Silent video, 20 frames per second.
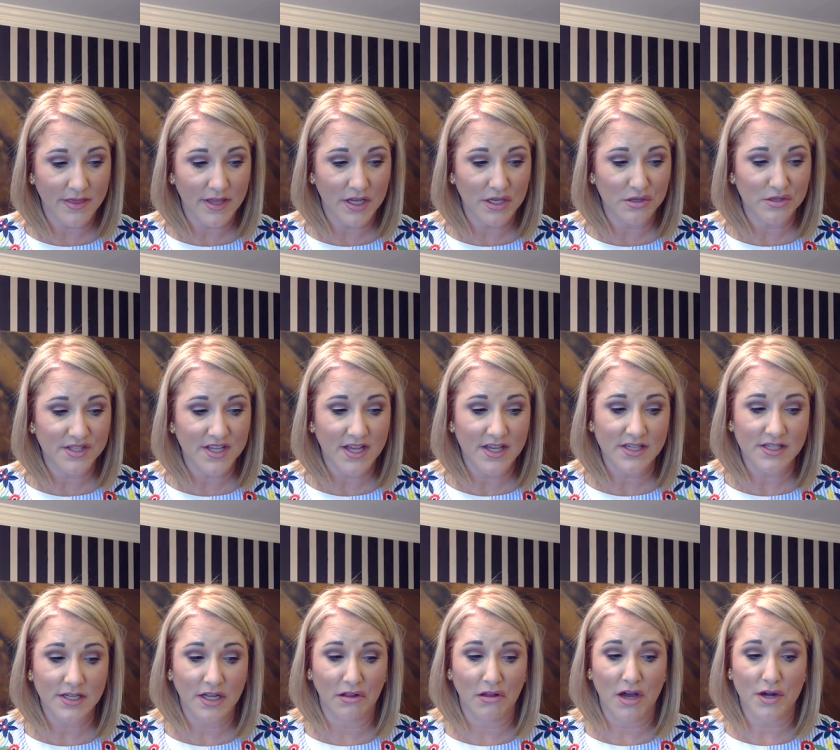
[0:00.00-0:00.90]
I used the
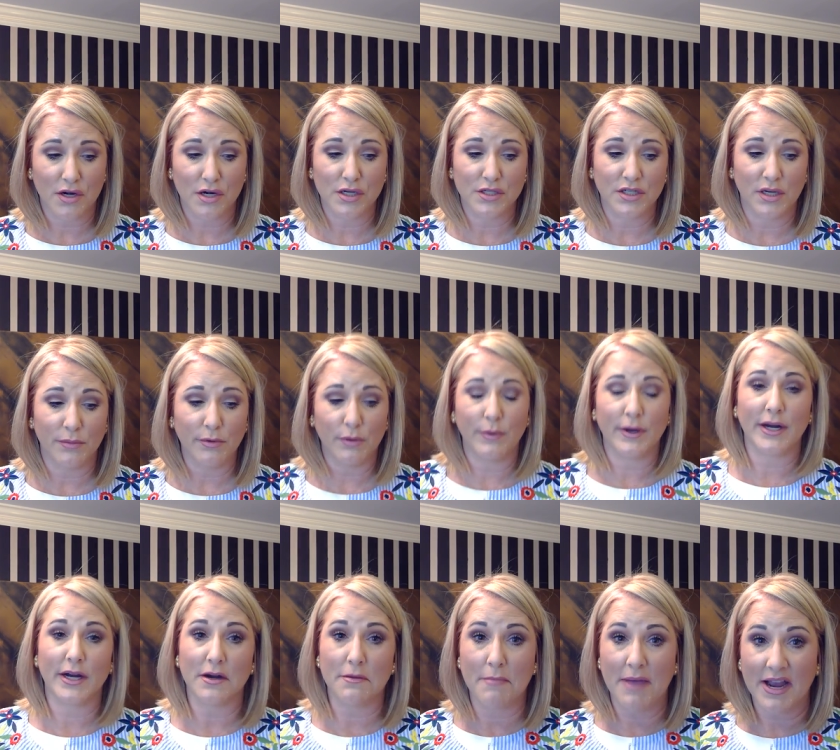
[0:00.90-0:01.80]
Estee Lauder Double
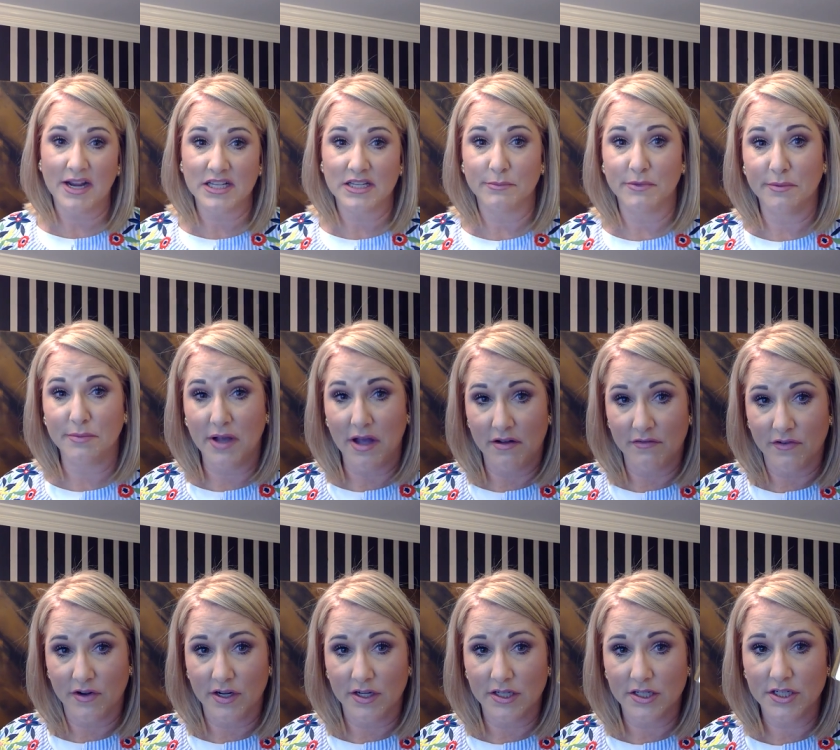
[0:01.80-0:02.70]
Wear Maximum
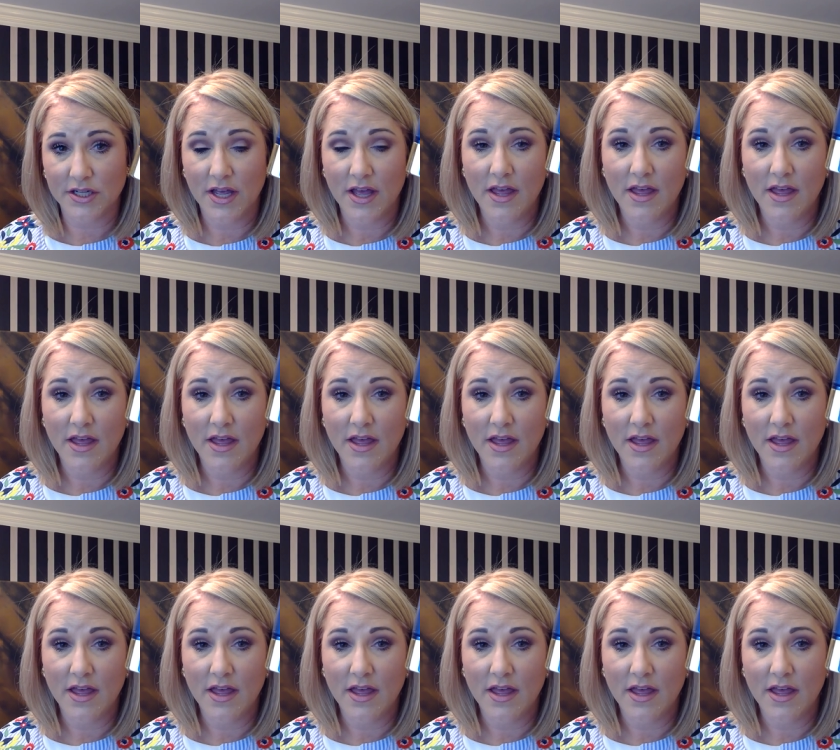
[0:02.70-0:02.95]
Coverage.